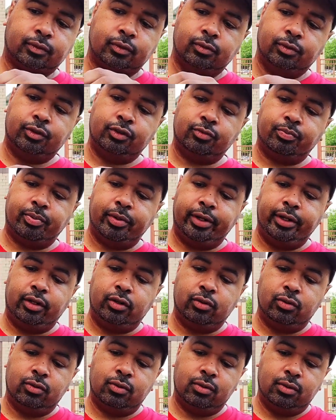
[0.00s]
which is pretty
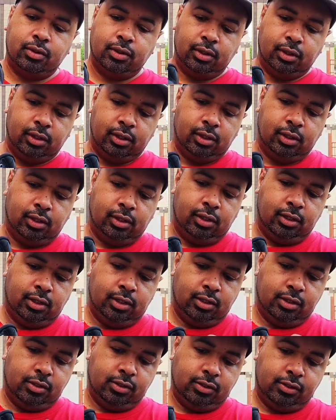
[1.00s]
cool.
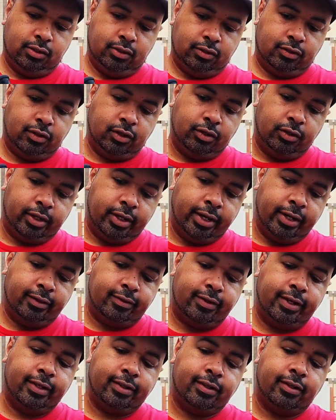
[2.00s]
So you can
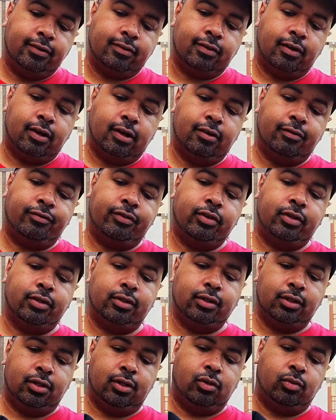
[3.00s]
take these off. You
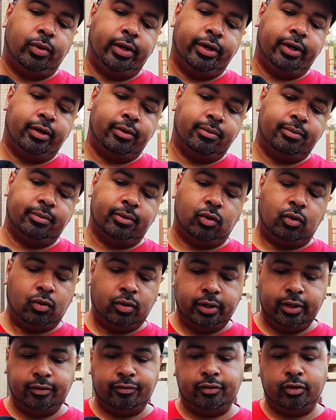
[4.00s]
can, wear them
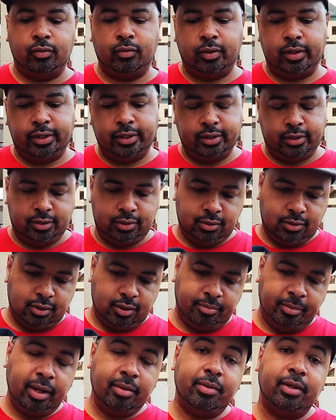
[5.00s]
on if you want, or
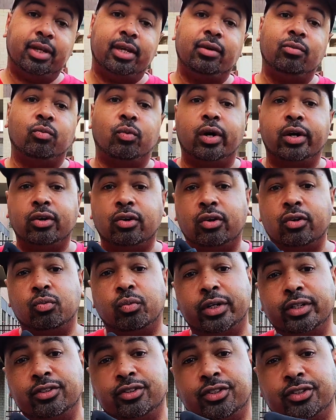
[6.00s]
maybe keep one on
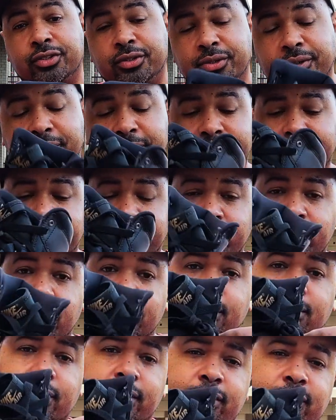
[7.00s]
one shoe,
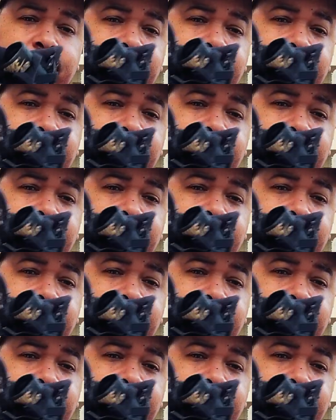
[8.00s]
which